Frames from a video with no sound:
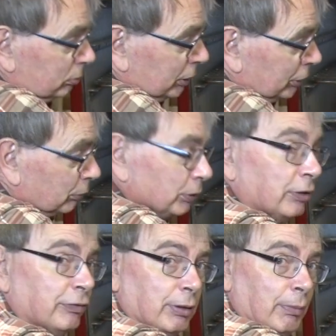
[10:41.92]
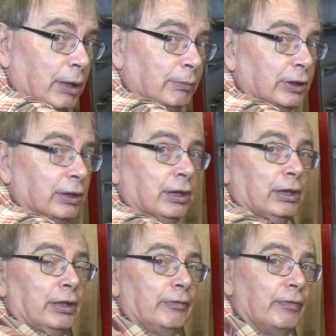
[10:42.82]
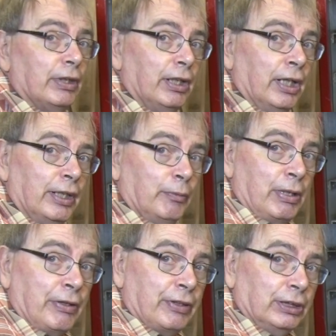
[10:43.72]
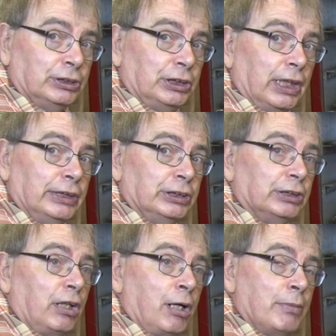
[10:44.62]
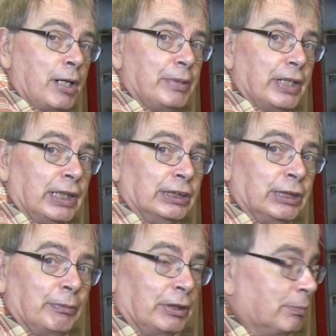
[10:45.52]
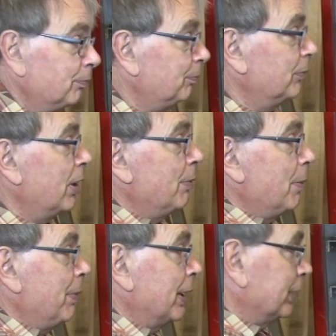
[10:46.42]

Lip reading: this will do for the moment, and then when things change I may be able to get something a bit better